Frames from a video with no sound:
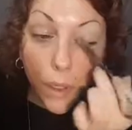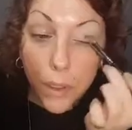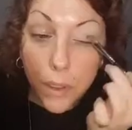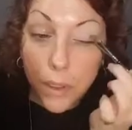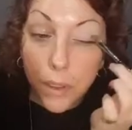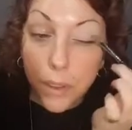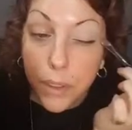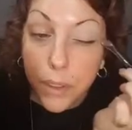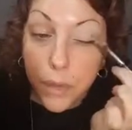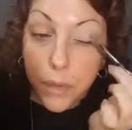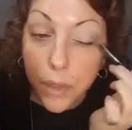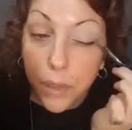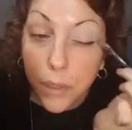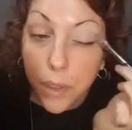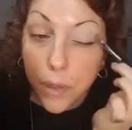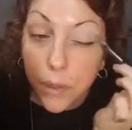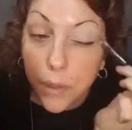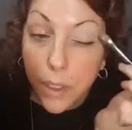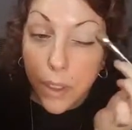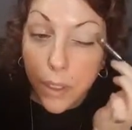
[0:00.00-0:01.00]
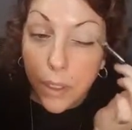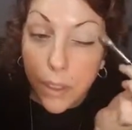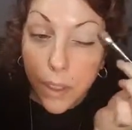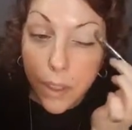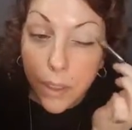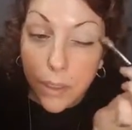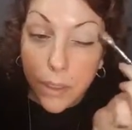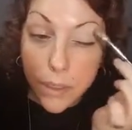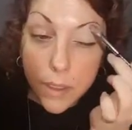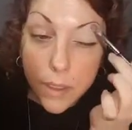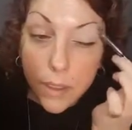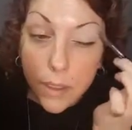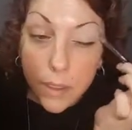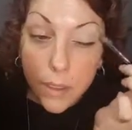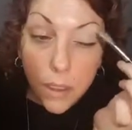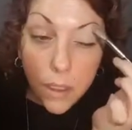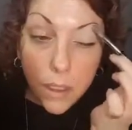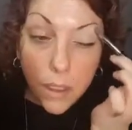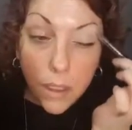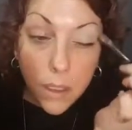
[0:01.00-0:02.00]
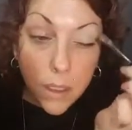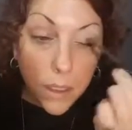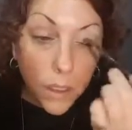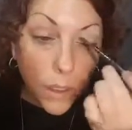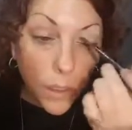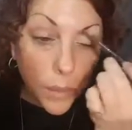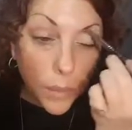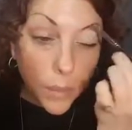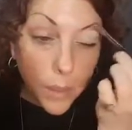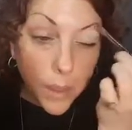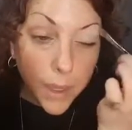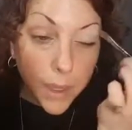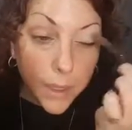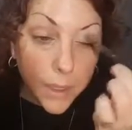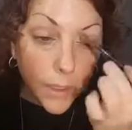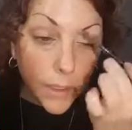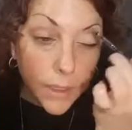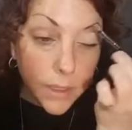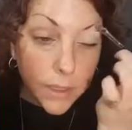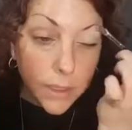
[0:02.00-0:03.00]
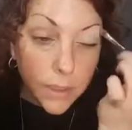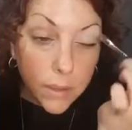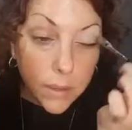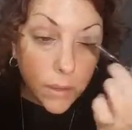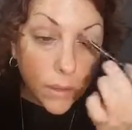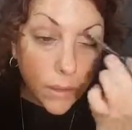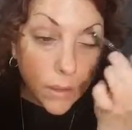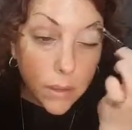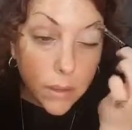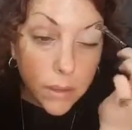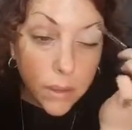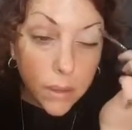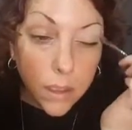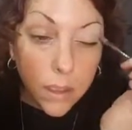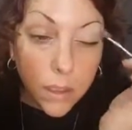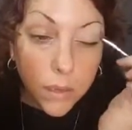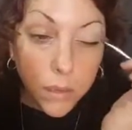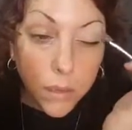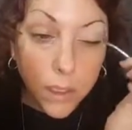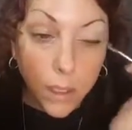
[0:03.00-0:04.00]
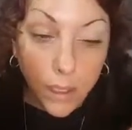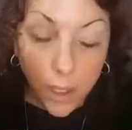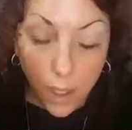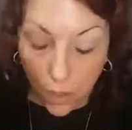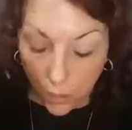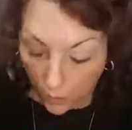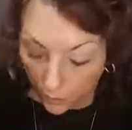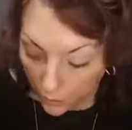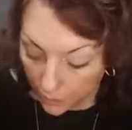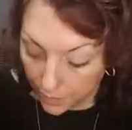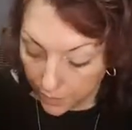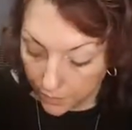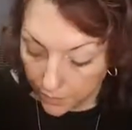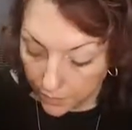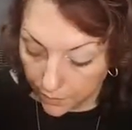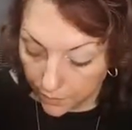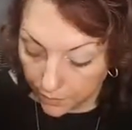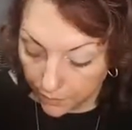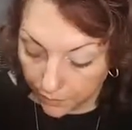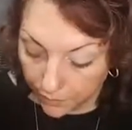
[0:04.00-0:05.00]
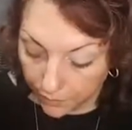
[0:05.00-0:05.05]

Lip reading: colors, if you give it a nice base, it really helps.